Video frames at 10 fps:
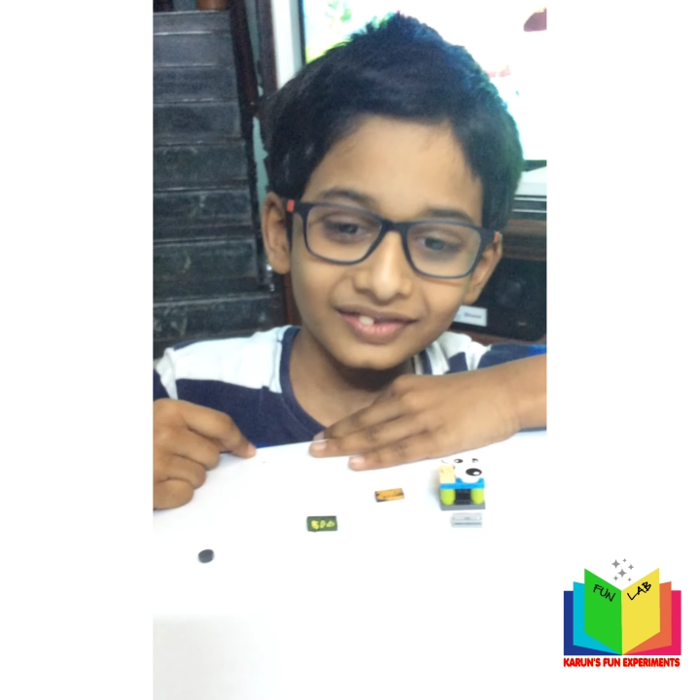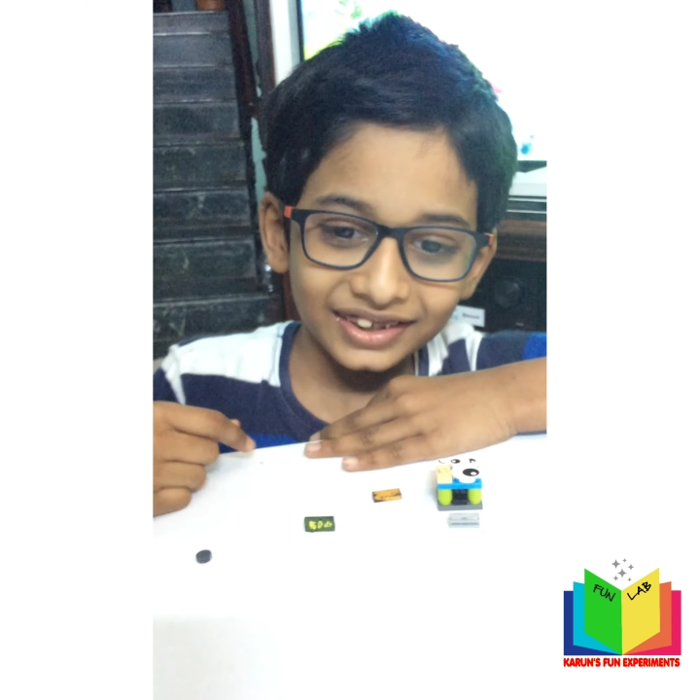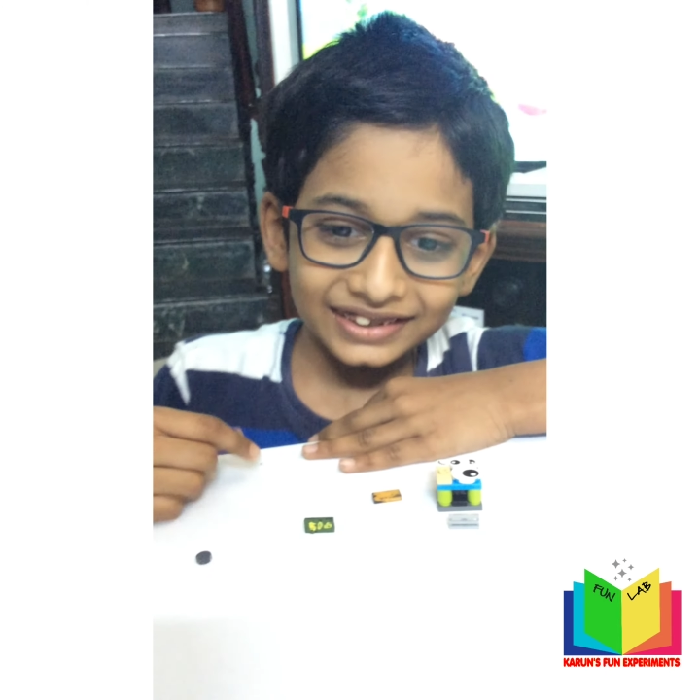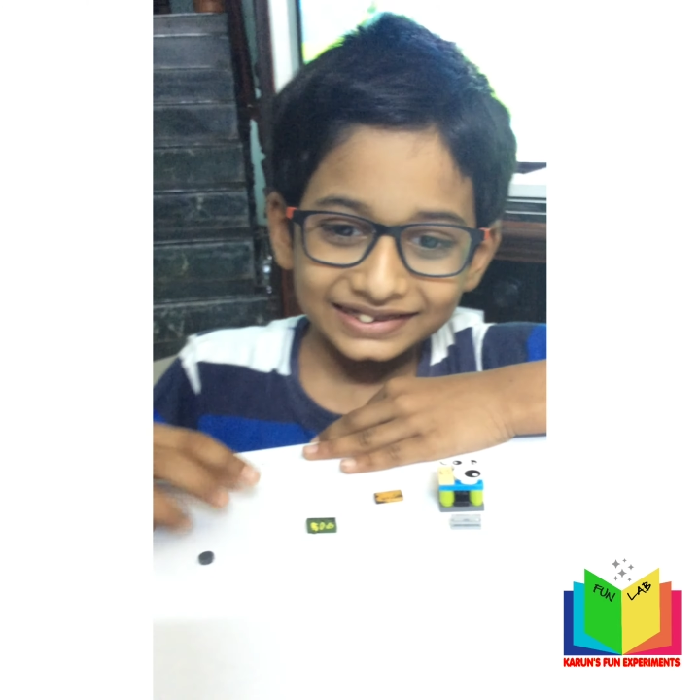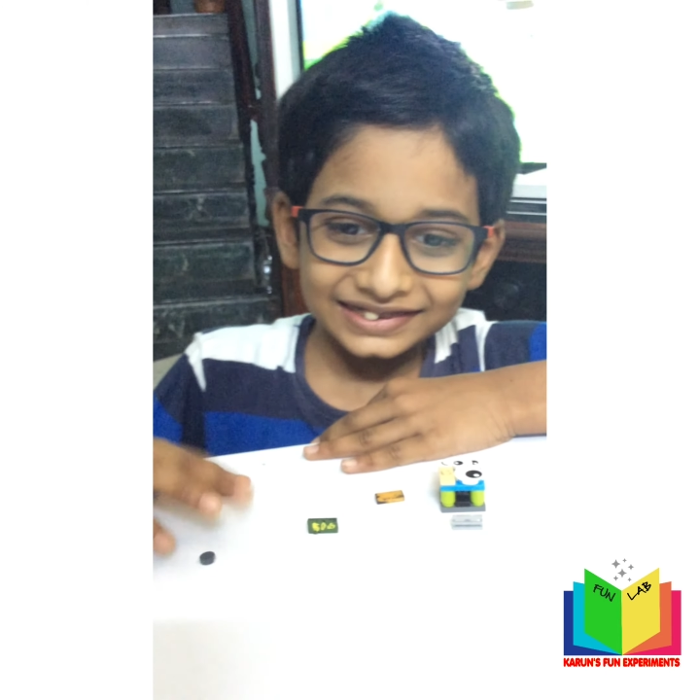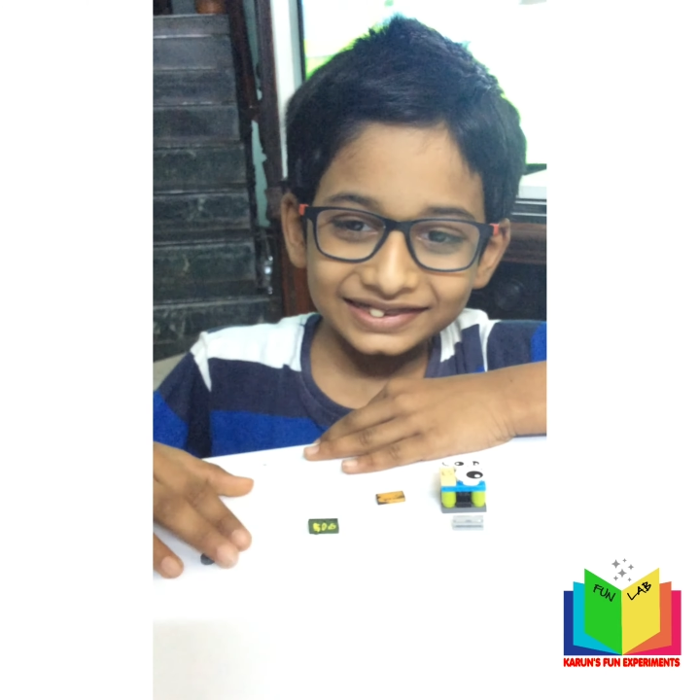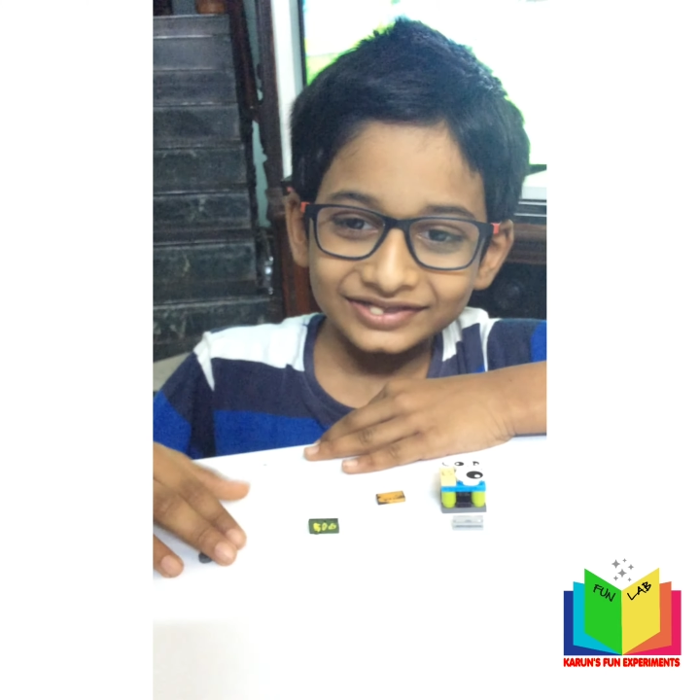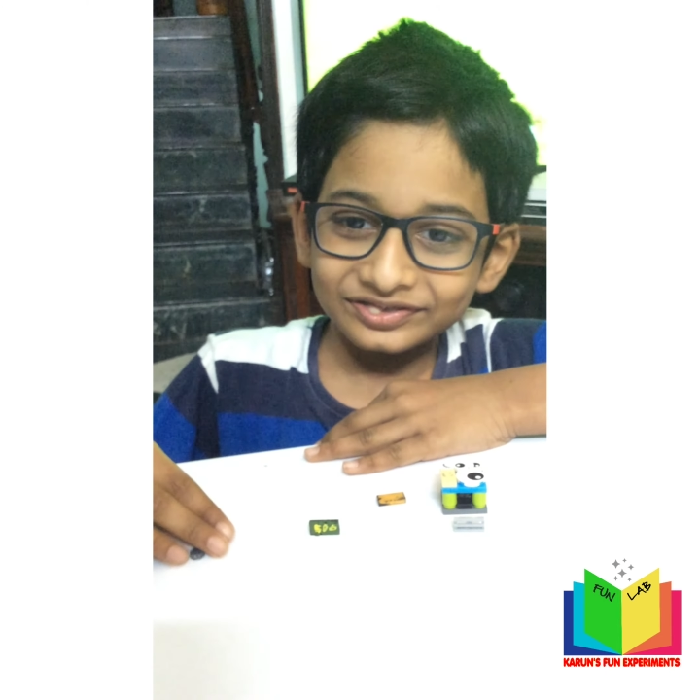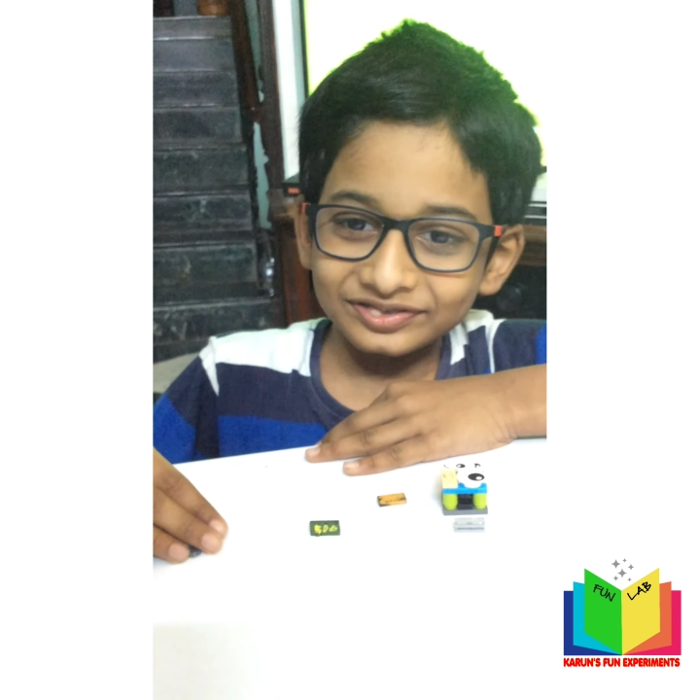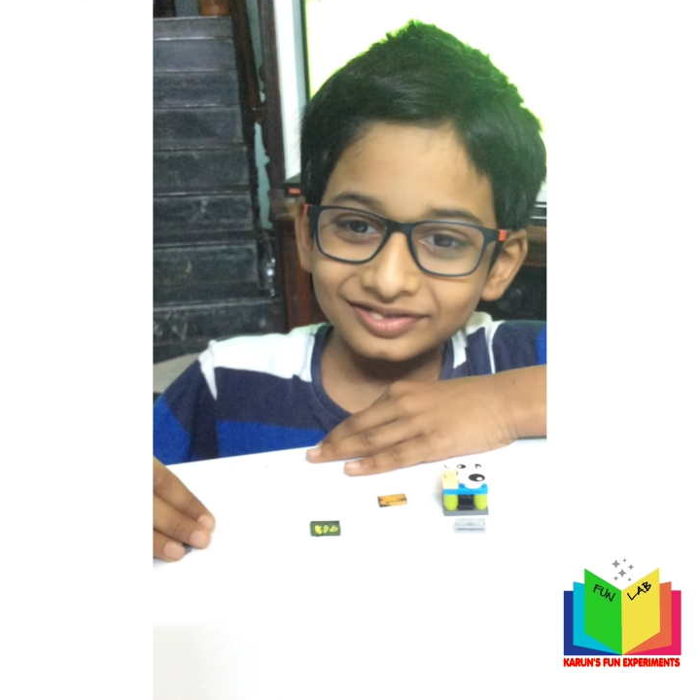job.
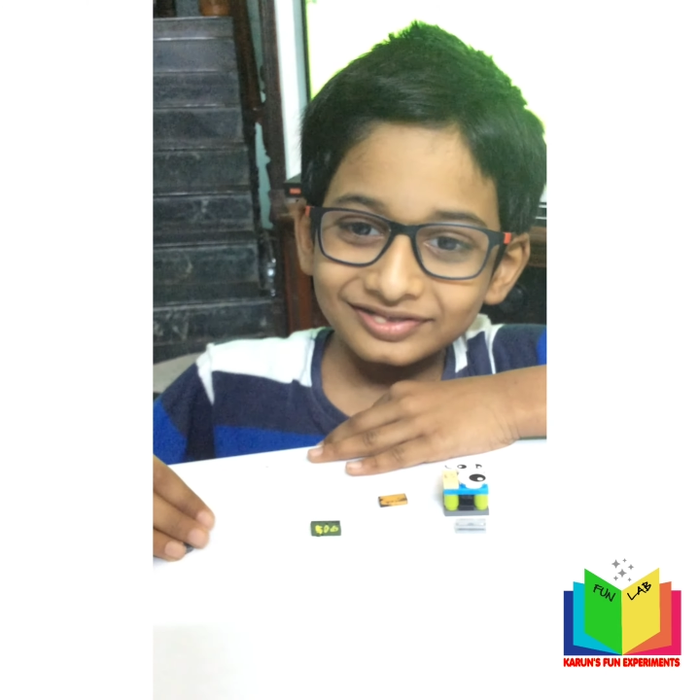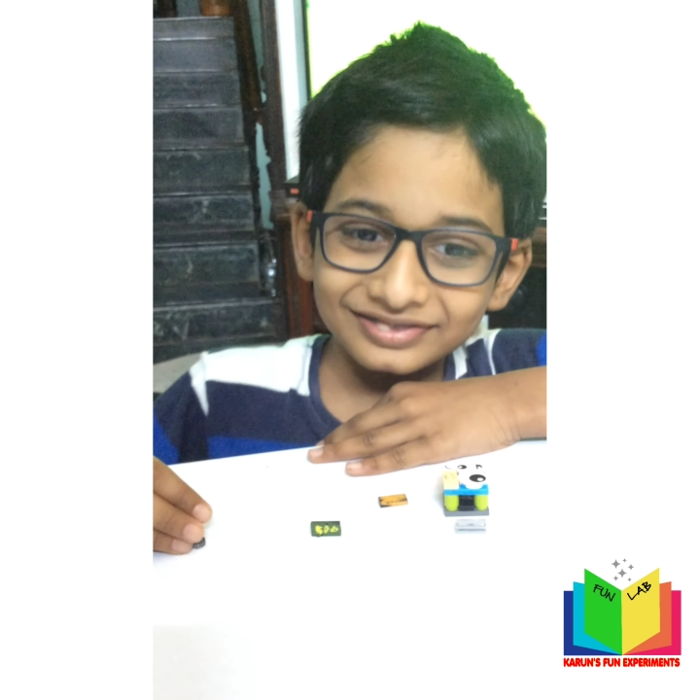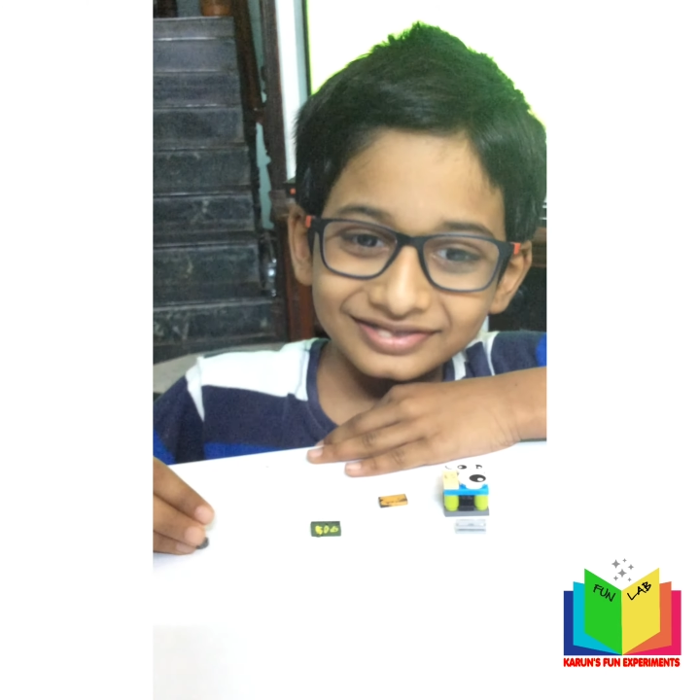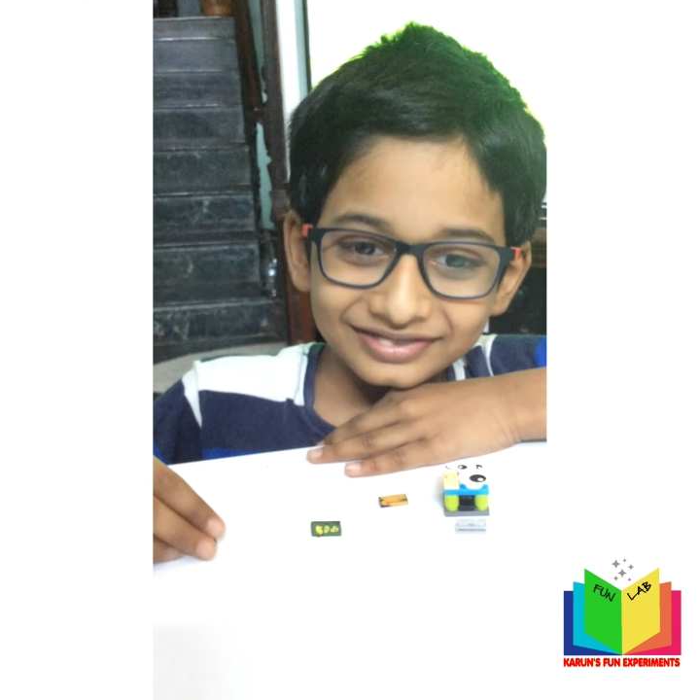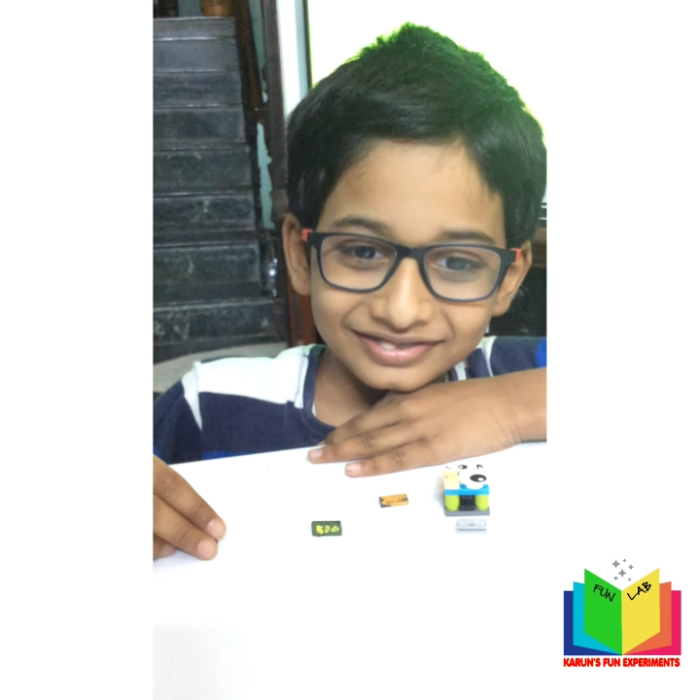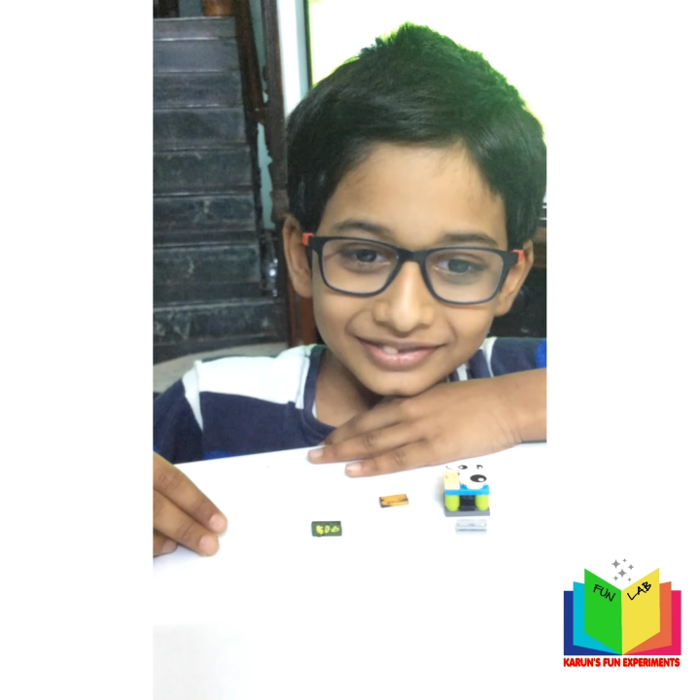Bye.